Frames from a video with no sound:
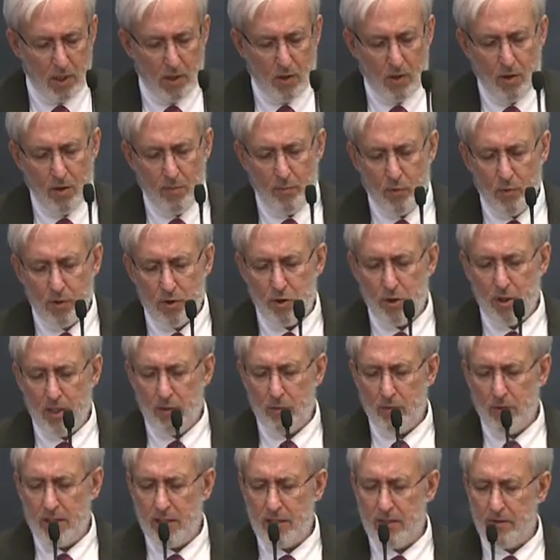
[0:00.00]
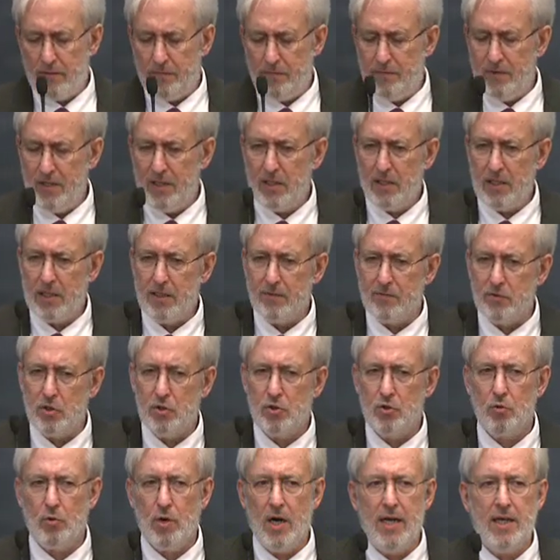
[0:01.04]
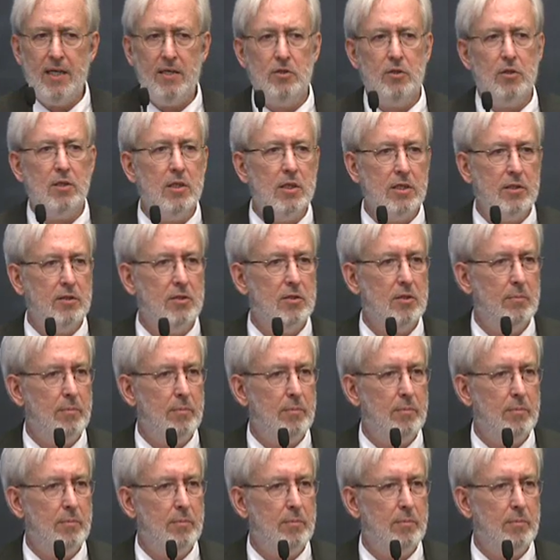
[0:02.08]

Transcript: or more generally the feeling of strangeness